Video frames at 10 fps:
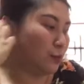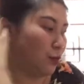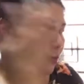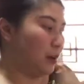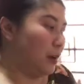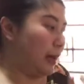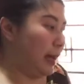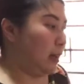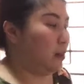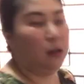move
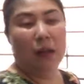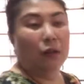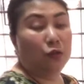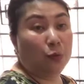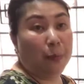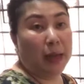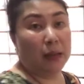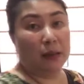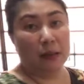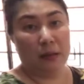ahead to
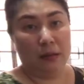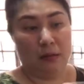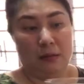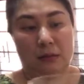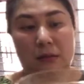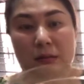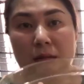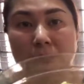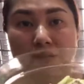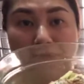make
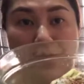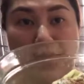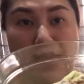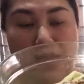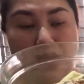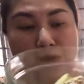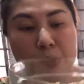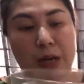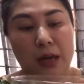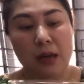the filling.
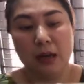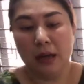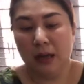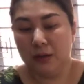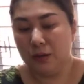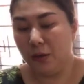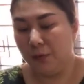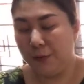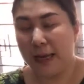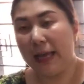Okay, so
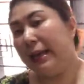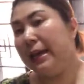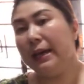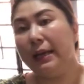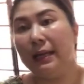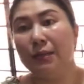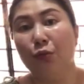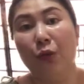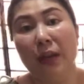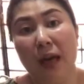filling here is
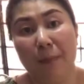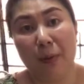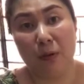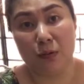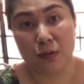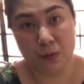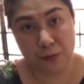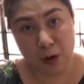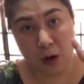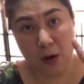green apples,
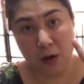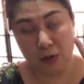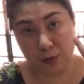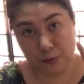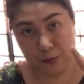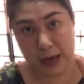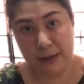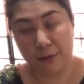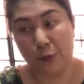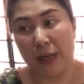4 to
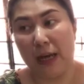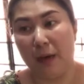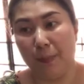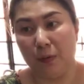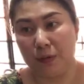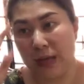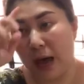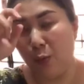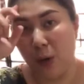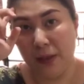5 green apples.
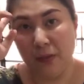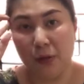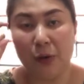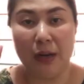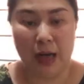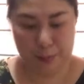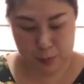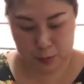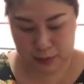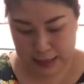I want the green
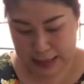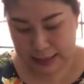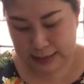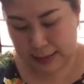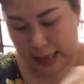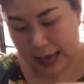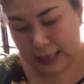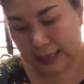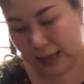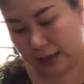apples
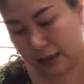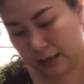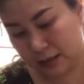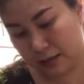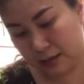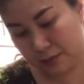sliced like this.